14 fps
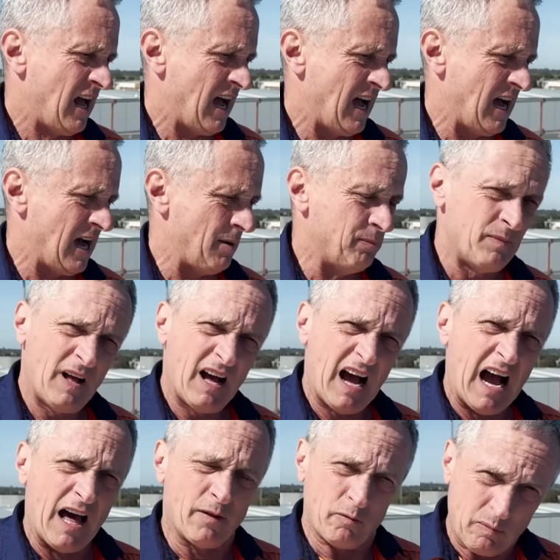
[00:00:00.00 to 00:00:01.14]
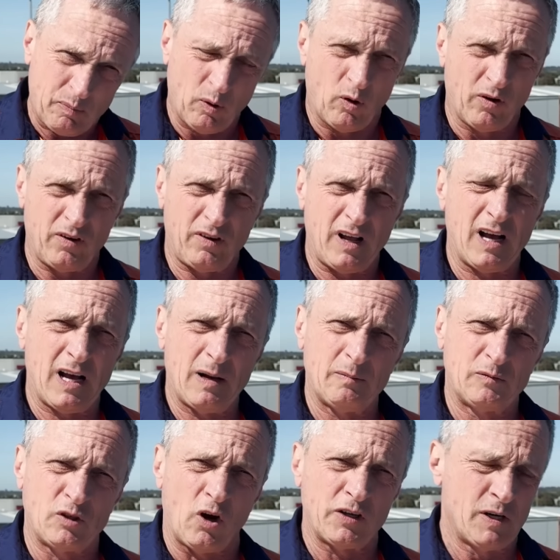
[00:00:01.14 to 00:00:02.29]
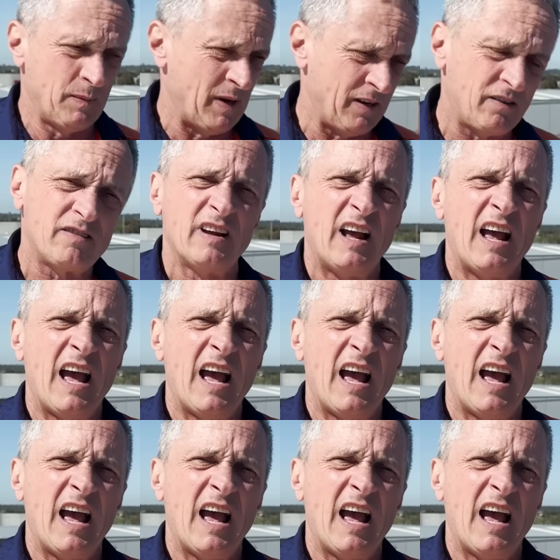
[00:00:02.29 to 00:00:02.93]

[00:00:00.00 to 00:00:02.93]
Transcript: other important documents,